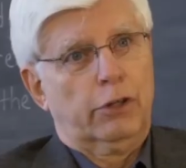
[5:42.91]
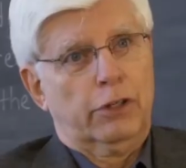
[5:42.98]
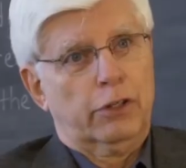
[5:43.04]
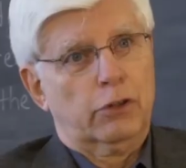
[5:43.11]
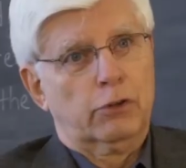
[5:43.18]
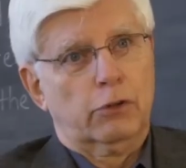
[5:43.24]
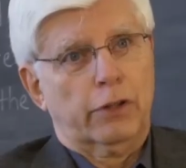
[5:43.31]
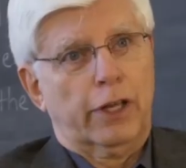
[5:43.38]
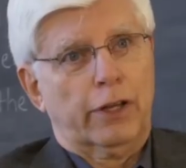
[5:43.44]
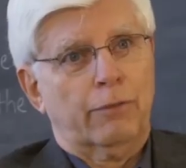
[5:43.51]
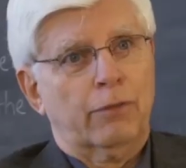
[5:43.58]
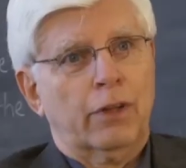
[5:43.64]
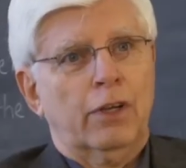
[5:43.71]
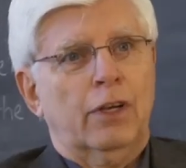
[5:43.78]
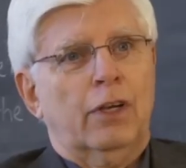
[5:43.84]
what it is today.
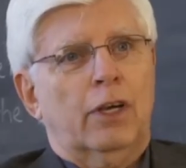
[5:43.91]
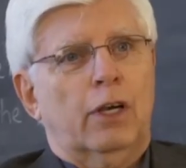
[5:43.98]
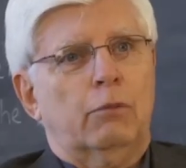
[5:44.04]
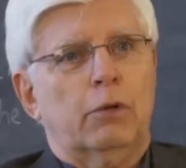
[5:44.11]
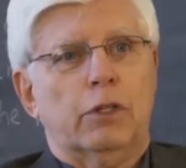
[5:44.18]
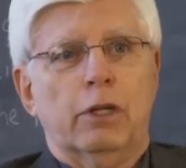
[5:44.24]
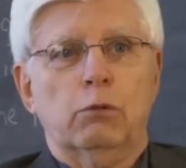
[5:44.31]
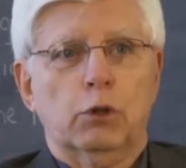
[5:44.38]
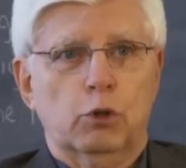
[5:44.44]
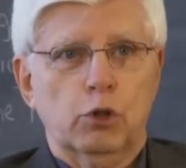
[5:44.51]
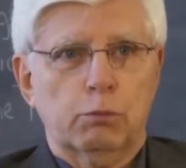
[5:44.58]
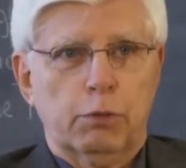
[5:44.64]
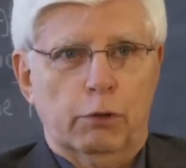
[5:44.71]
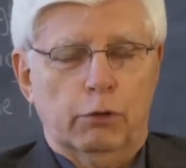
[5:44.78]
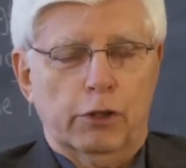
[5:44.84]
I mean, they would
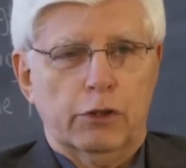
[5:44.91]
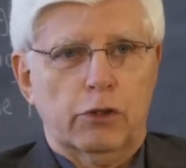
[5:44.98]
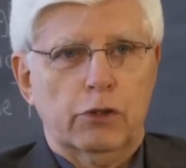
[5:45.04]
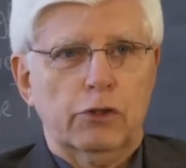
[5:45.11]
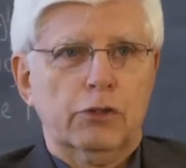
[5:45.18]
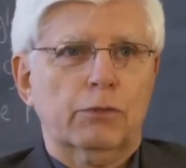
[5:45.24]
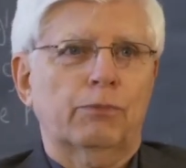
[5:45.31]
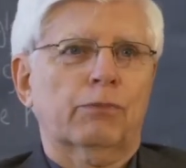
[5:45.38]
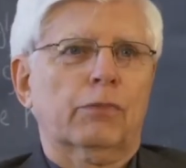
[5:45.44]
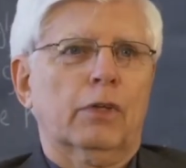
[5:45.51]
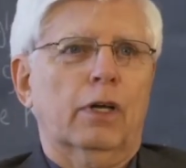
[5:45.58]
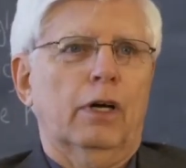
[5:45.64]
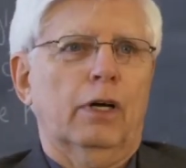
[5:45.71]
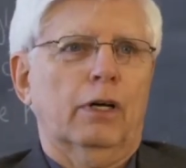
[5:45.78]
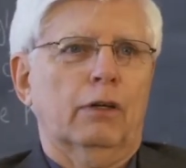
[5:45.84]
lose privileges,
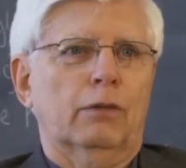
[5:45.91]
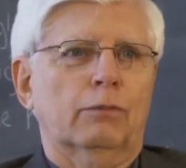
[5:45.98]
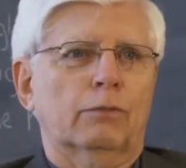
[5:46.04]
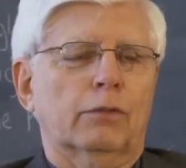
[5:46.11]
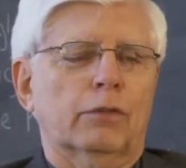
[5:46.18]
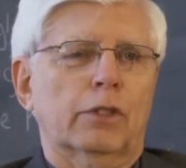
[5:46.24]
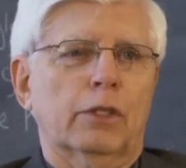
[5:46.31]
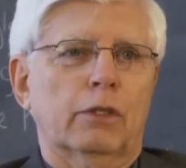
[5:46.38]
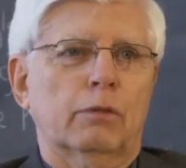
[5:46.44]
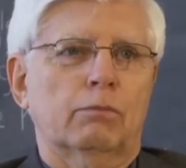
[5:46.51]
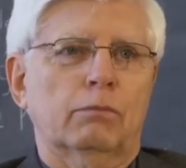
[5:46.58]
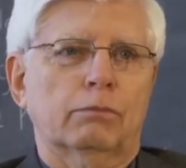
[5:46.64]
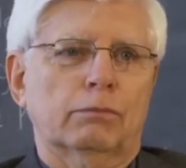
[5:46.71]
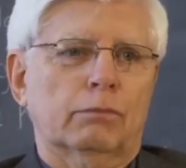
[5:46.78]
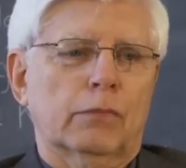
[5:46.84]
um, the
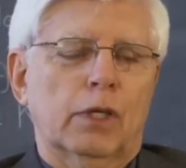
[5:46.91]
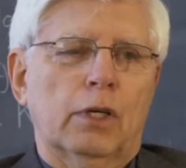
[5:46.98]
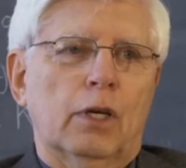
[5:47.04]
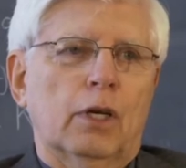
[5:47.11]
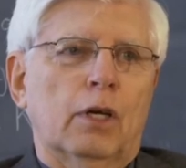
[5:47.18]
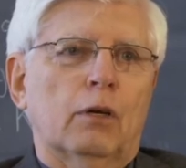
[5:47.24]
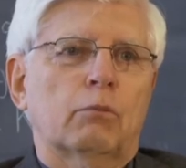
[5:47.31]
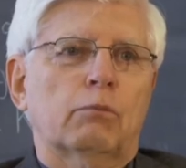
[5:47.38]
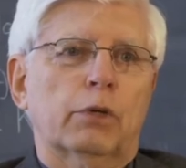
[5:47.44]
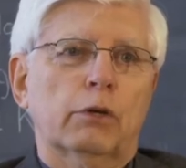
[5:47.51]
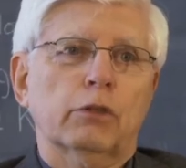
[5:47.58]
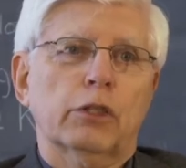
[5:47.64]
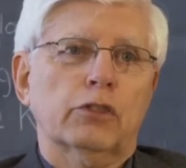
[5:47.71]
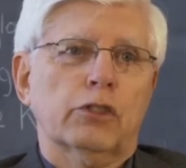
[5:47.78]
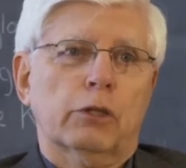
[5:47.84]

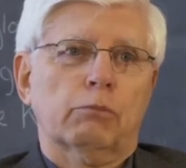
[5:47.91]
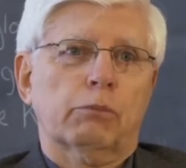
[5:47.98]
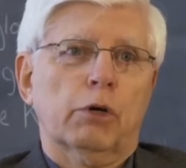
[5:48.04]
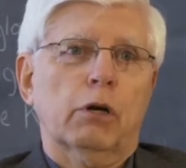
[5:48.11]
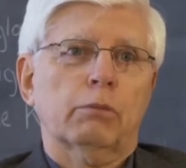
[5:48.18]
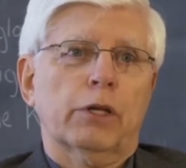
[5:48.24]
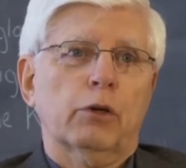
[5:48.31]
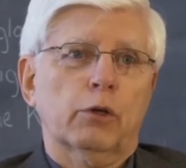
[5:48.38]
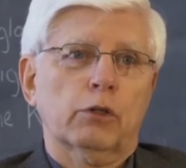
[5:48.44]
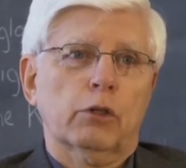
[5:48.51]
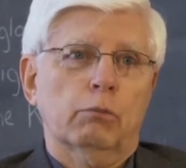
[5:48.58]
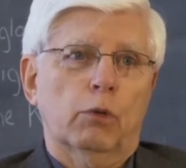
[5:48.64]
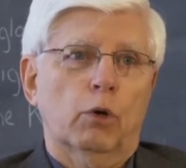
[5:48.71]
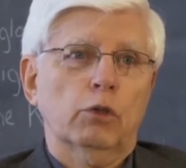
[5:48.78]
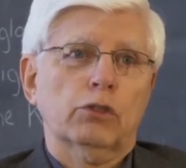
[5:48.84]
privilege that probably hurt
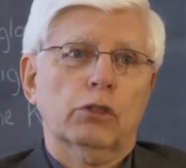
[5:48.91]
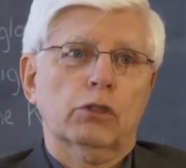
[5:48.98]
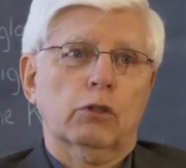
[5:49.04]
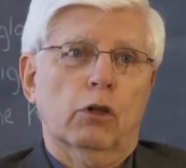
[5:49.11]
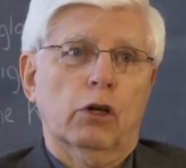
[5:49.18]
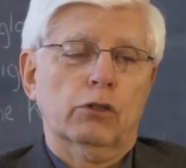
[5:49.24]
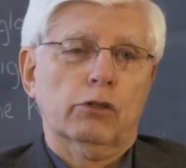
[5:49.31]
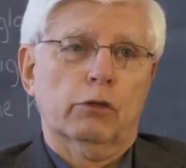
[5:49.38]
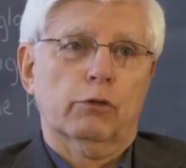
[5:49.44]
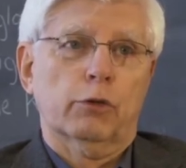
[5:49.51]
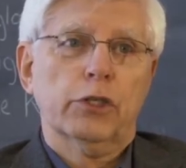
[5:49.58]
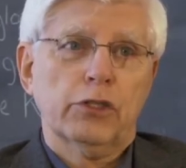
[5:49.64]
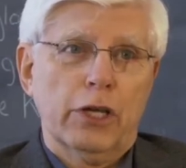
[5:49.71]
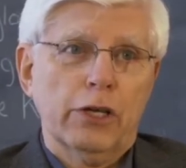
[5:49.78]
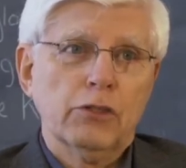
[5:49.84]
the most is loss of
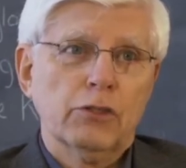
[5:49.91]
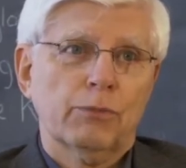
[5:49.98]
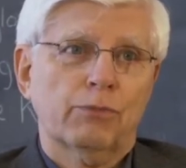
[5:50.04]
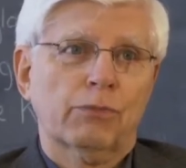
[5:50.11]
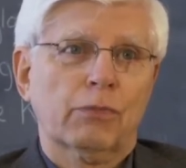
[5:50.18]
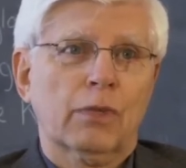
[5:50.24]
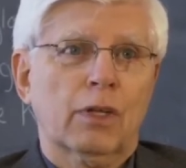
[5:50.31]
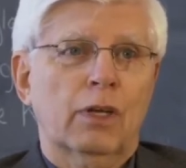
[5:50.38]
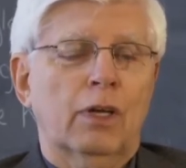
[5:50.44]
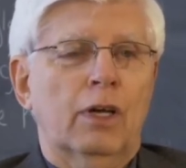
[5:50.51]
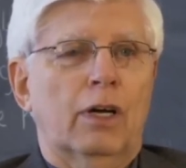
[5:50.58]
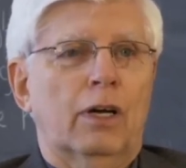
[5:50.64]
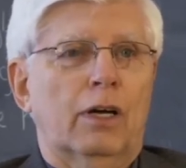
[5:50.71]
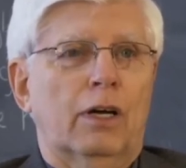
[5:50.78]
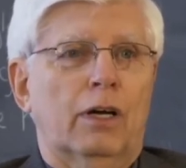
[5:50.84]
recess,
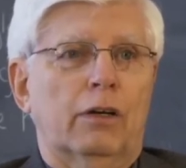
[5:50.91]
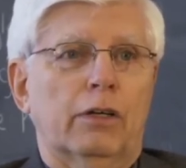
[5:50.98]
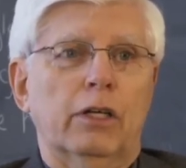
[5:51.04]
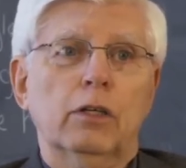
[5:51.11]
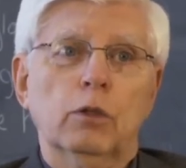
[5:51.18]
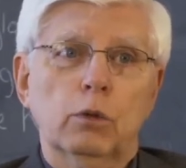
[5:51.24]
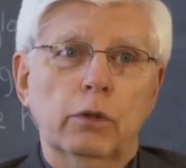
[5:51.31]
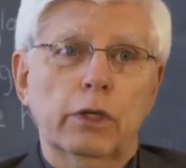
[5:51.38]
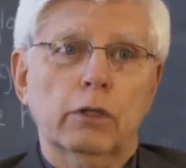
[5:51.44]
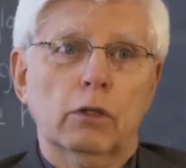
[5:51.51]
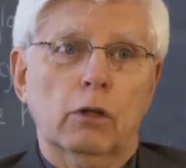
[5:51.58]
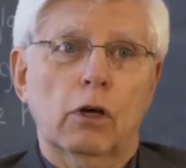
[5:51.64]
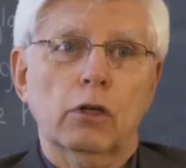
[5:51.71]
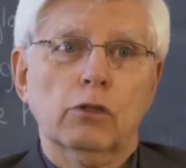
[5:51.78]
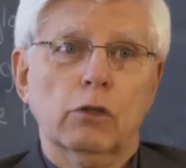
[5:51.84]
uh, including
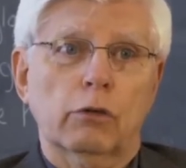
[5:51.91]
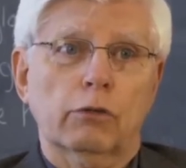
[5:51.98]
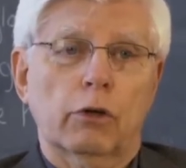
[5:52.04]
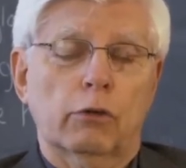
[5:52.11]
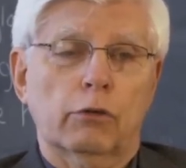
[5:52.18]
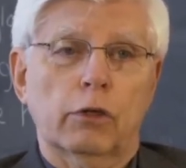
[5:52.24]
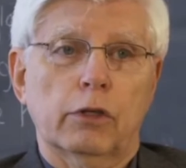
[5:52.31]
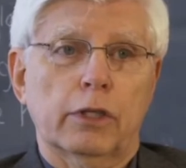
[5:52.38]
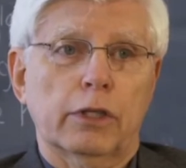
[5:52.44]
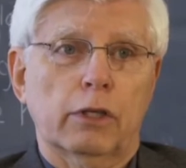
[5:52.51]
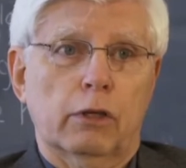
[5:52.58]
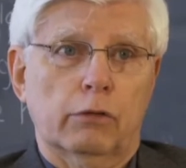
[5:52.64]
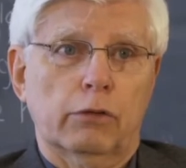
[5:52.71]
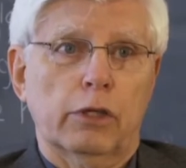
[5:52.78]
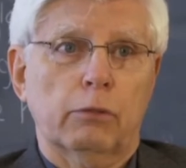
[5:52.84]
the loss of, of, the,
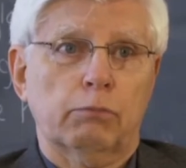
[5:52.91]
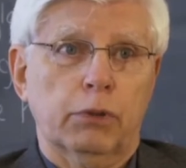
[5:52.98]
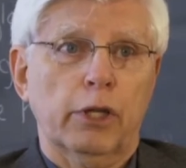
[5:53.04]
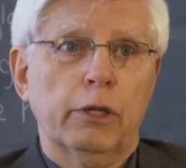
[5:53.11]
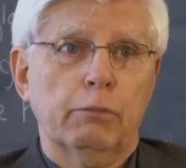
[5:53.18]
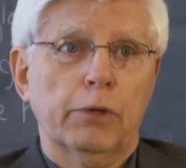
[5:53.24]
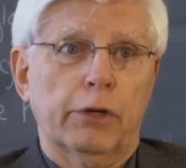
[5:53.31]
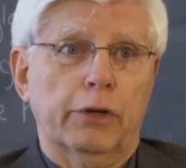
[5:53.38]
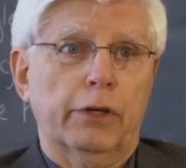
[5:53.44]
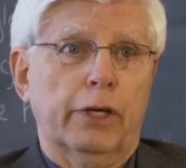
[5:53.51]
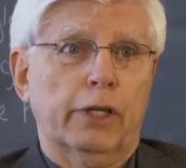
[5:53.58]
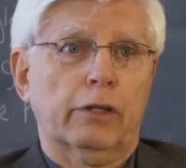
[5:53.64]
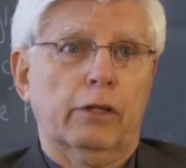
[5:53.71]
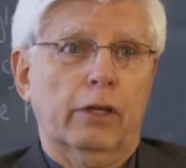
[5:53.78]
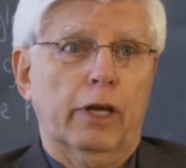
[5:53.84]
of the play period
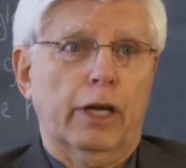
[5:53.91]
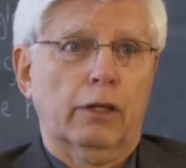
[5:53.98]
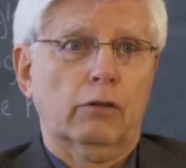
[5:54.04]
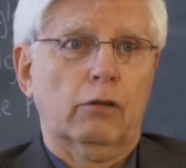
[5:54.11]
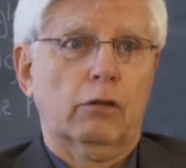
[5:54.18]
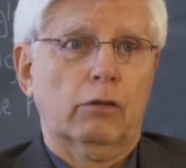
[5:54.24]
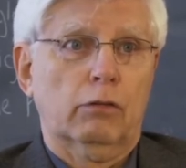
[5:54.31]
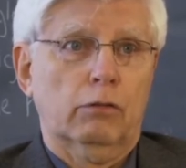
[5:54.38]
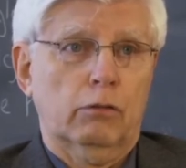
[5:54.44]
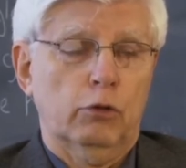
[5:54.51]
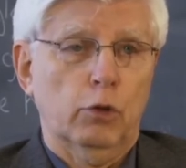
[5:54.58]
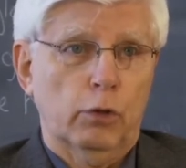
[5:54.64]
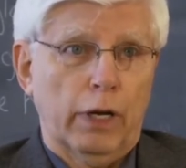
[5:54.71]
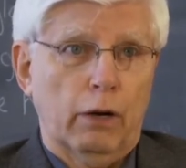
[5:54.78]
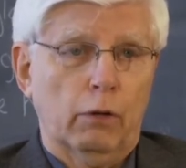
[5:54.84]
at, at
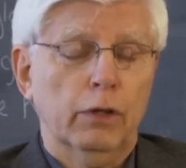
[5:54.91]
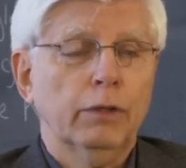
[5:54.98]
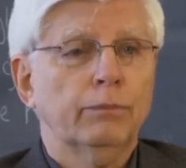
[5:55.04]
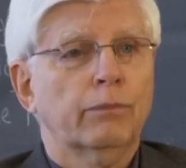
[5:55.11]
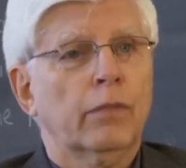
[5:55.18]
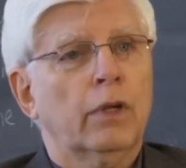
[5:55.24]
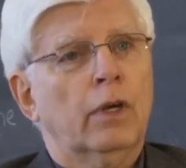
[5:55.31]
noon hour.